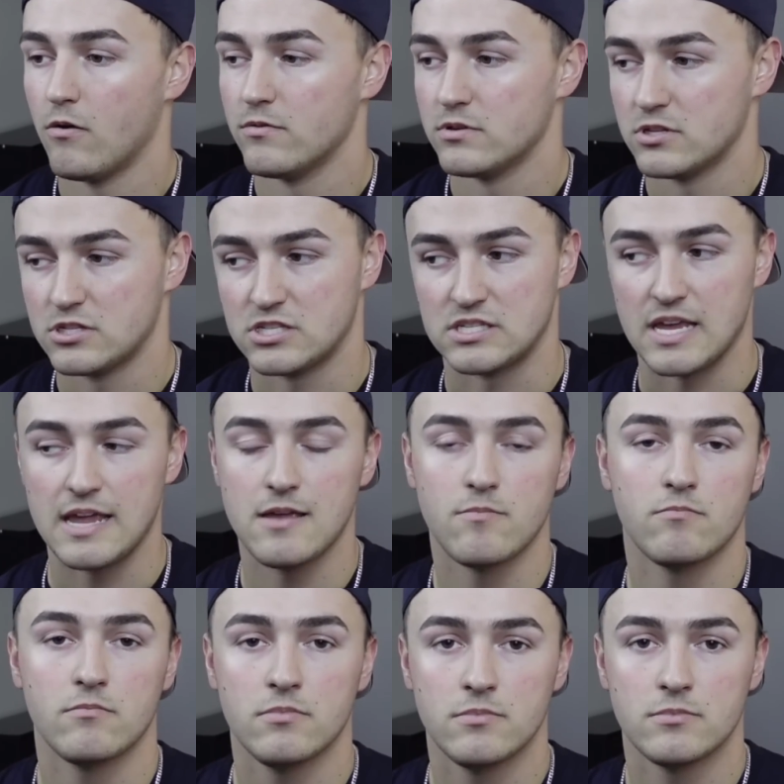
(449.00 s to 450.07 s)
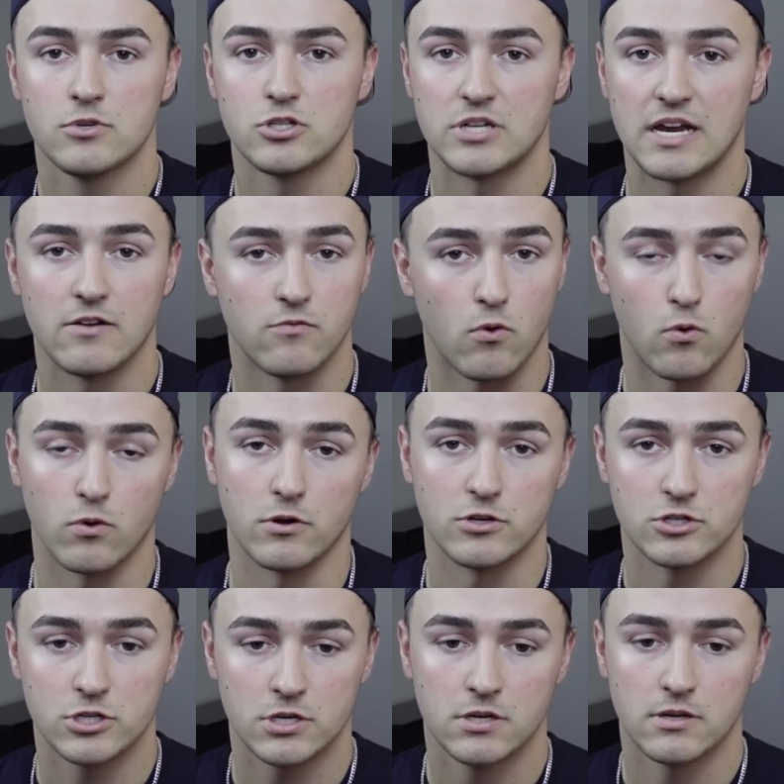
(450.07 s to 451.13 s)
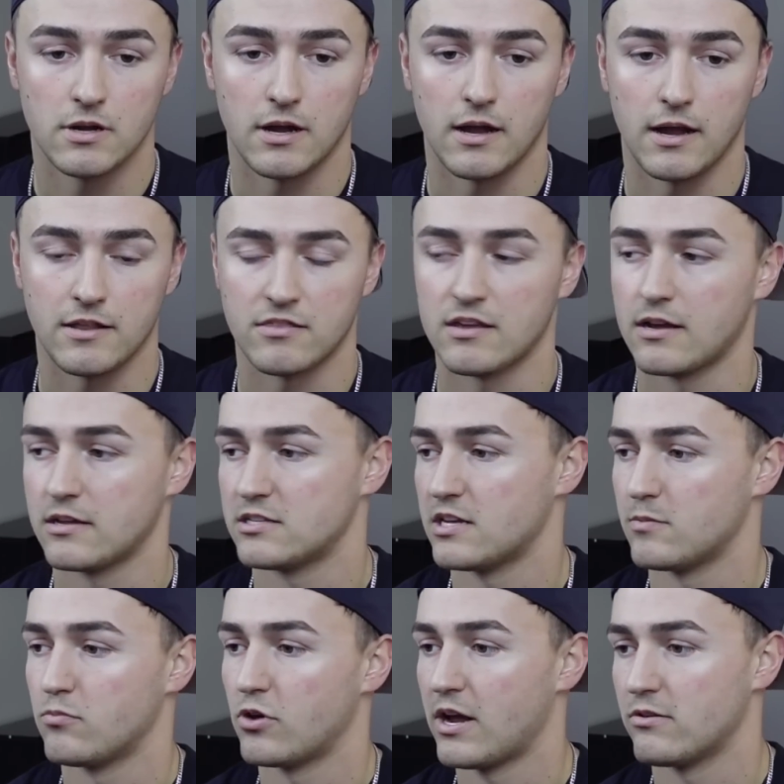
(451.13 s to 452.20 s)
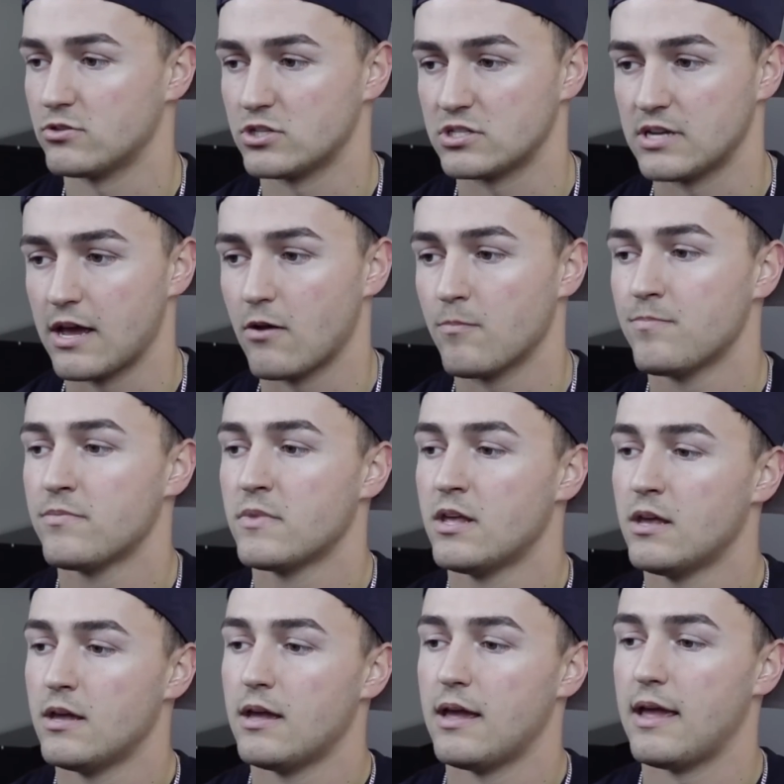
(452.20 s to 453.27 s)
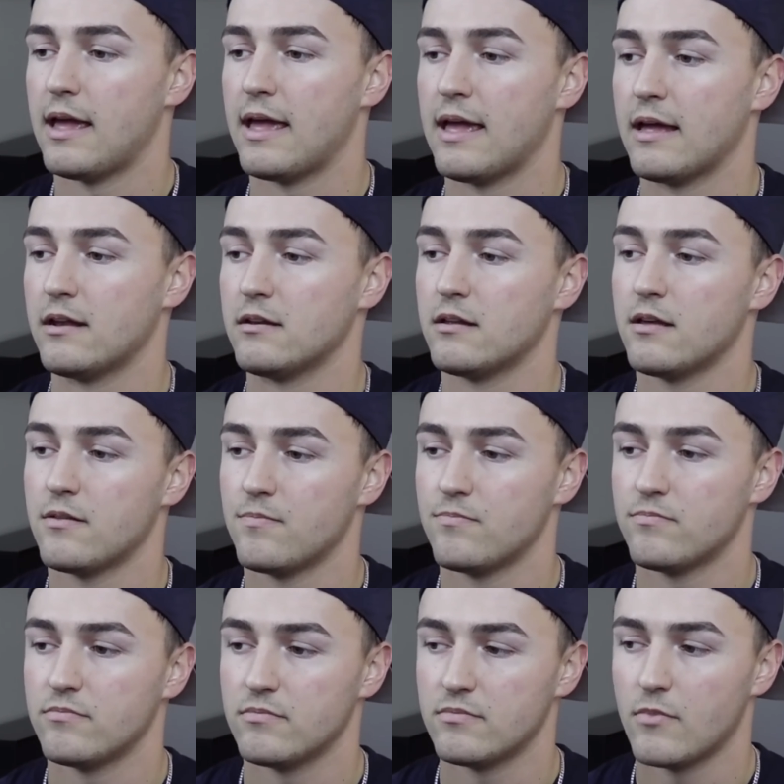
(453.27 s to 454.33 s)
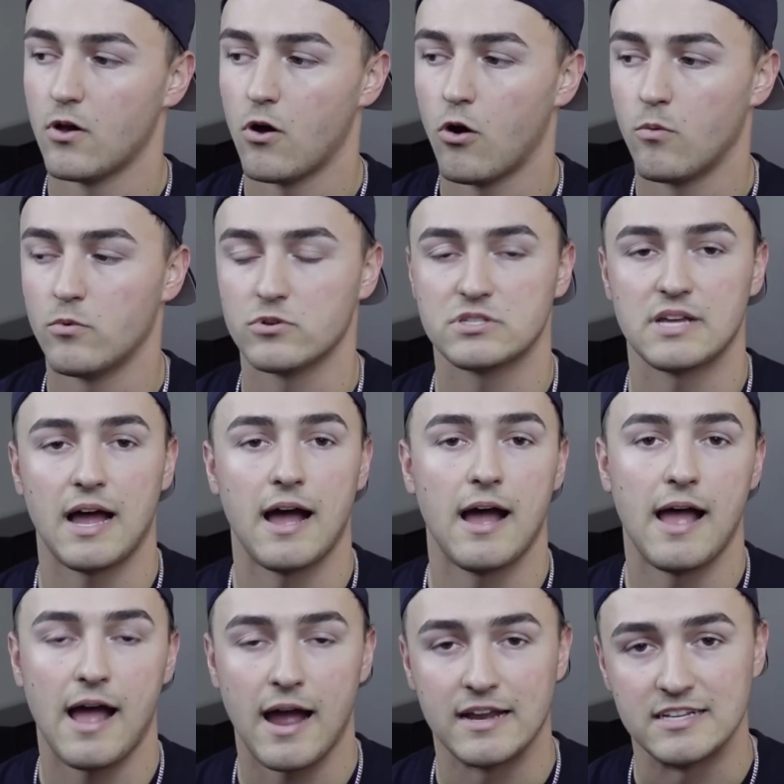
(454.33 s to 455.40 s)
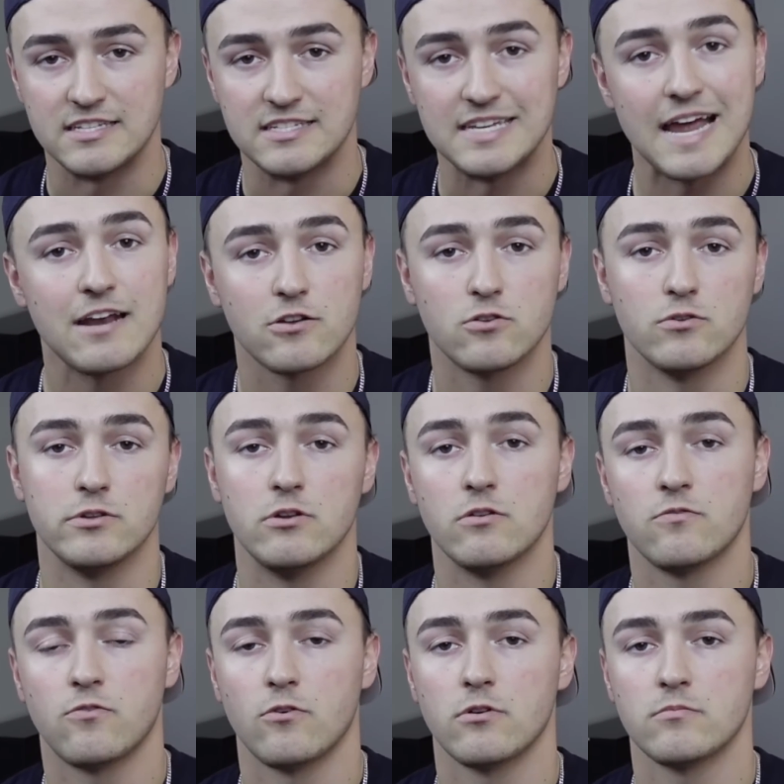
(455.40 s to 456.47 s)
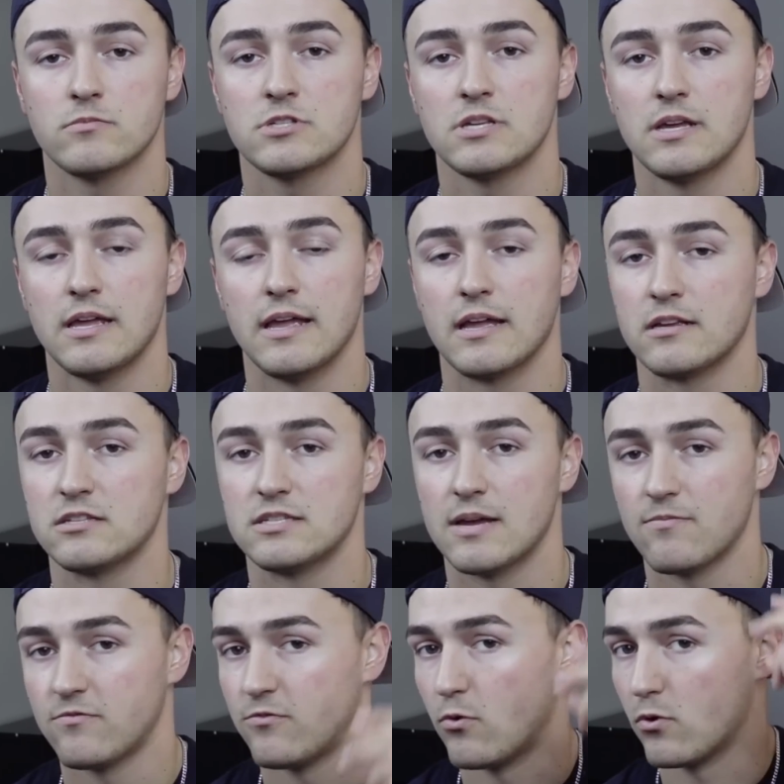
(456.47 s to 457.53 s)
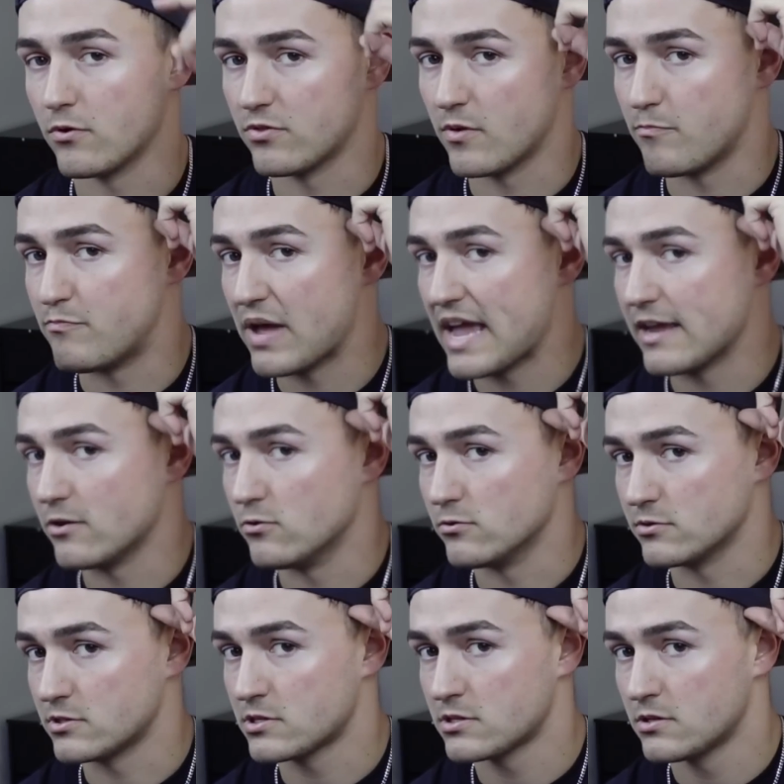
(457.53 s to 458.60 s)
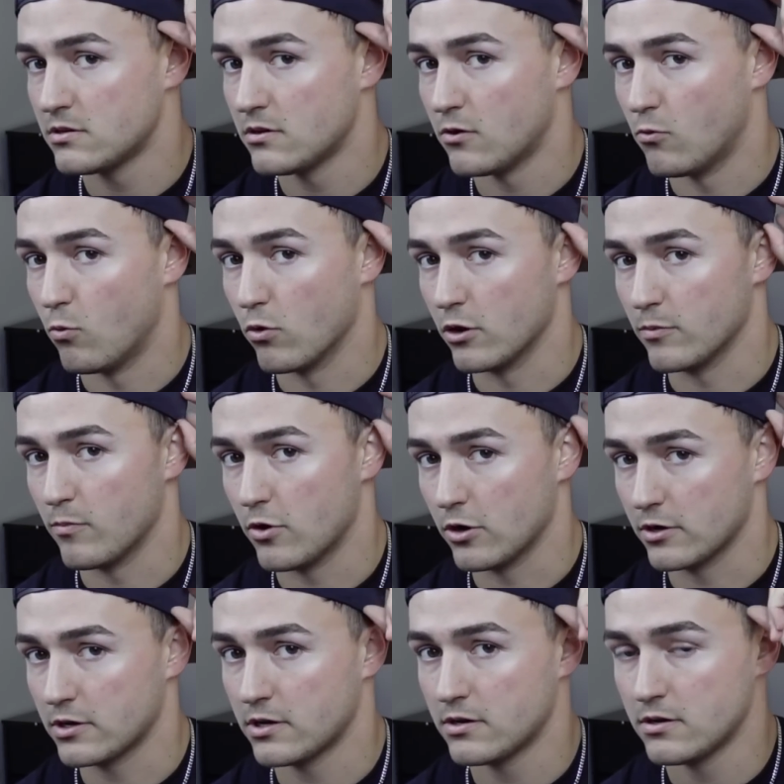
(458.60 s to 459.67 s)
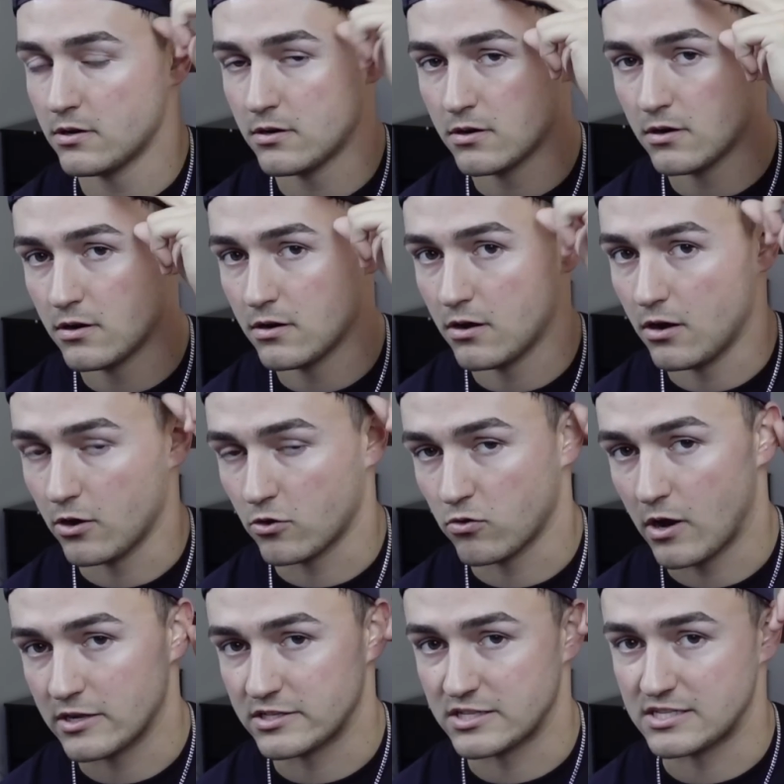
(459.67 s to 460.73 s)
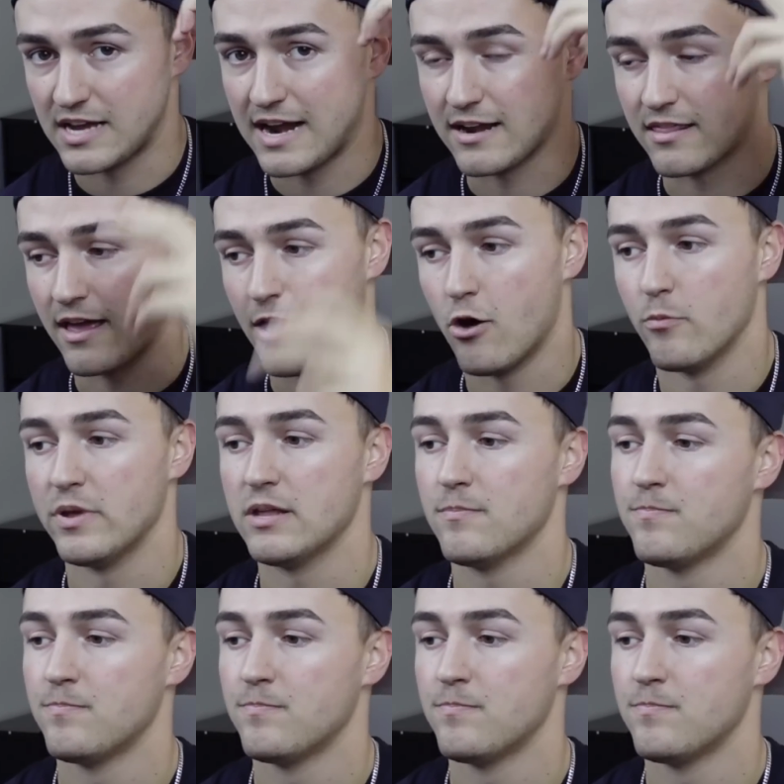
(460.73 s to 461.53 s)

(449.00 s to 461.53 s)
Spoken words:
Same shade of orange. I think I said brown just now. And almost identical uniforms except for the Bengals word mark across the side of the helmet.